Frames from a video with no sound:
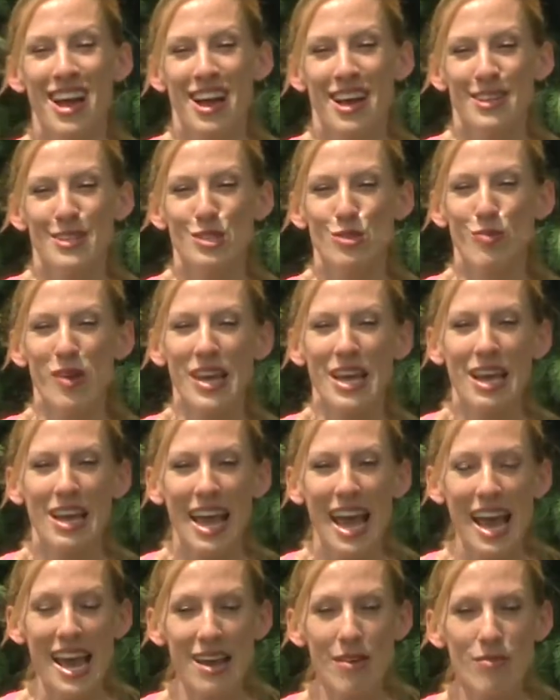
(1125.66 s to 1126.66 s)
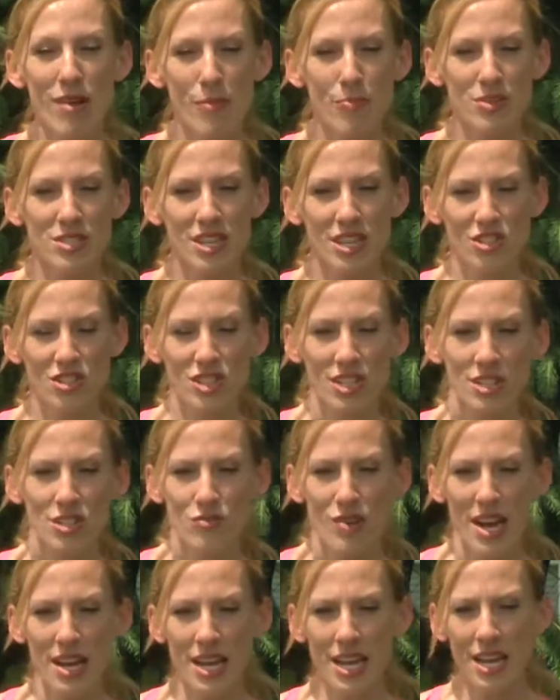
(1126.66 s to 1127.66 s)
swinging 8 repetitions.
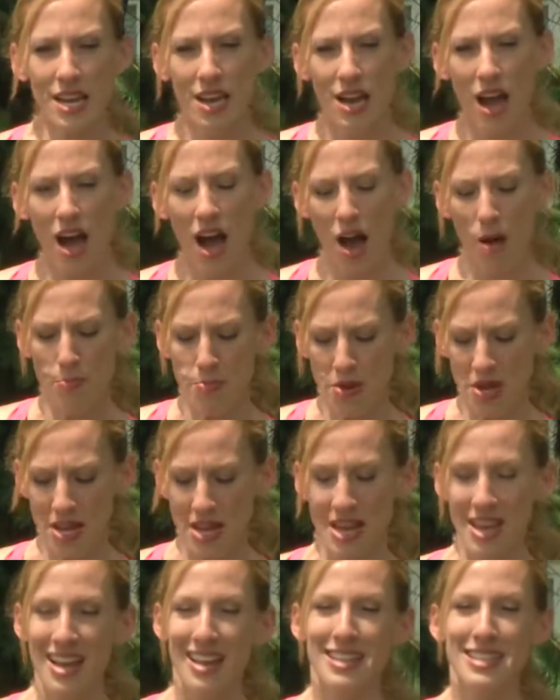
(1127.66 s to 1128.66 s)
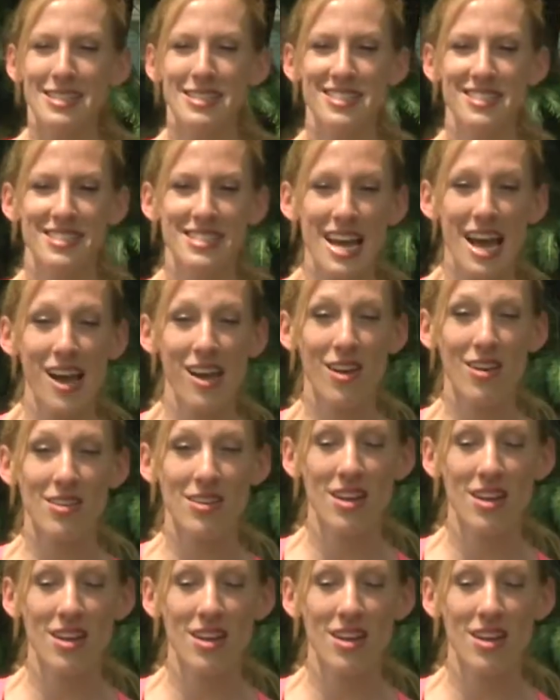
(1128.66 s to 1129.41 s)
Ready? Up, down,